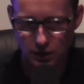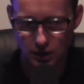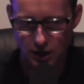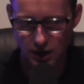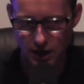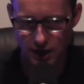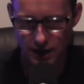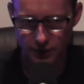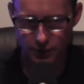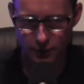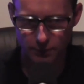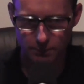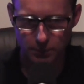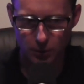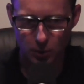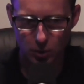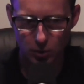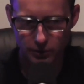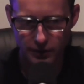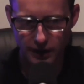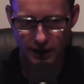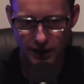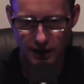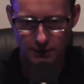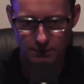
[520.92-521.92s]
the
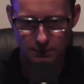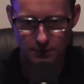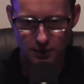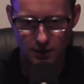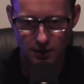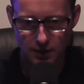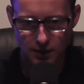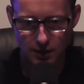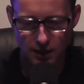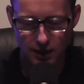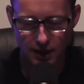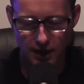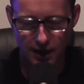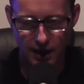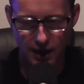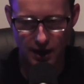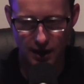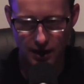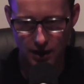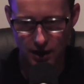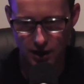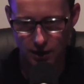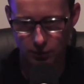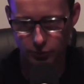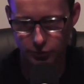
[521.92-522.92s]
bowl game,
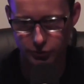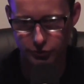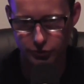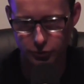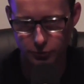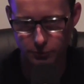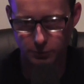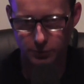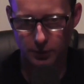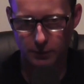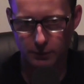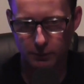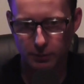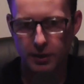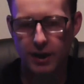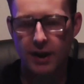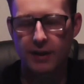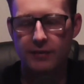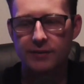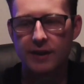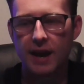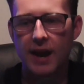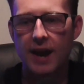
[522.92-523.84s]
and was super impressed.